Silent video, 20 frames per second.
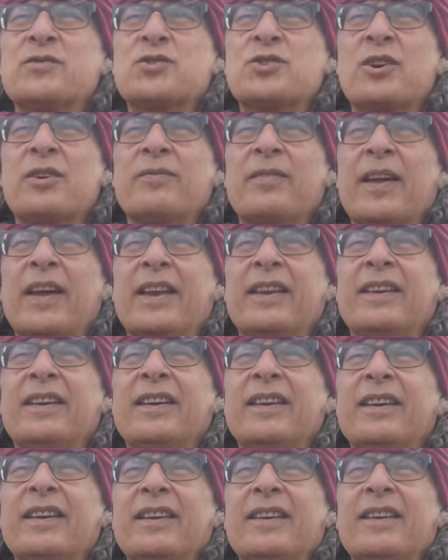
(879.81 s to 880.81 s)
of Tryfan.
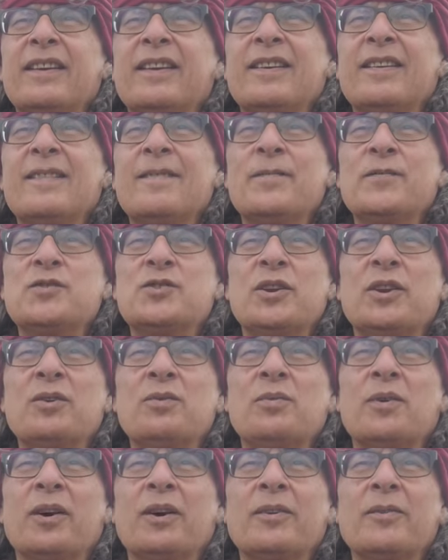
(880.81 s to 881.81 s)
Do you
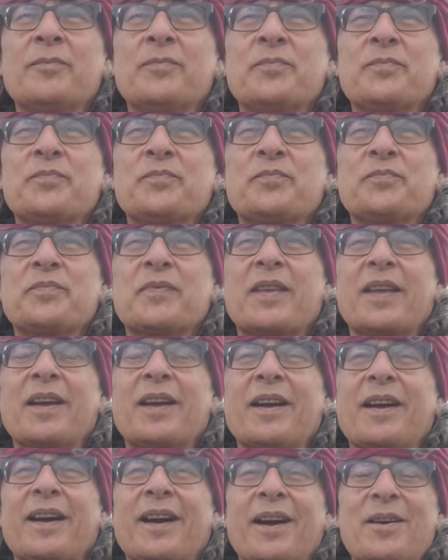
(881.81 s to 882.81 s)
know what?
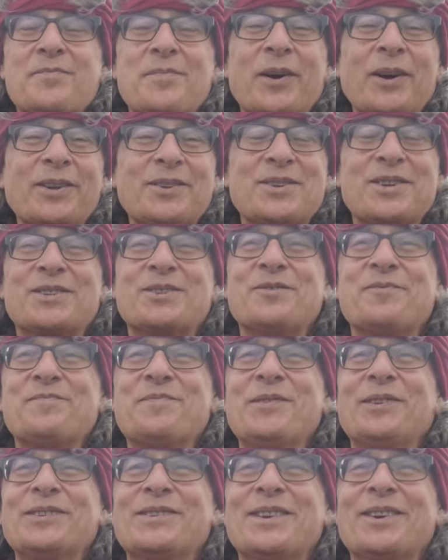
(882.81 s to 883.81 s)
I might just have
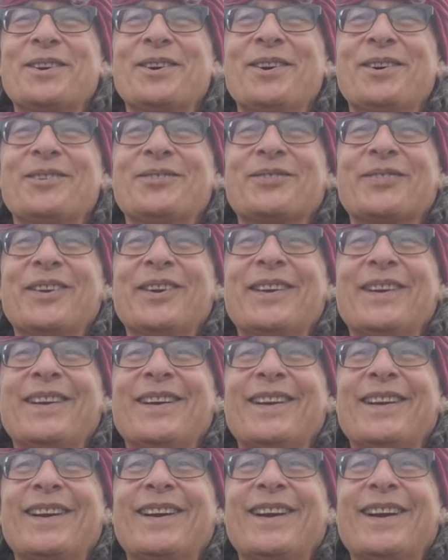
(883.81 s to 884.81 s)
pulled it off.
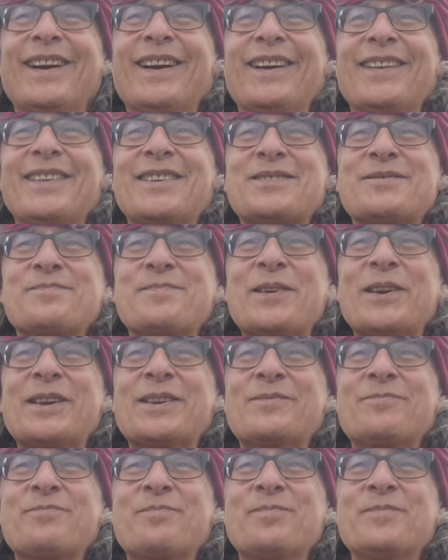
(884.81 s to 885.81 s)
Uh, there's a
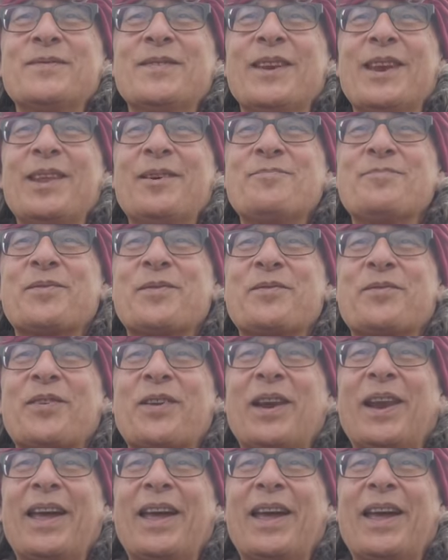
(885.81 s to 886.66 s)
big lump of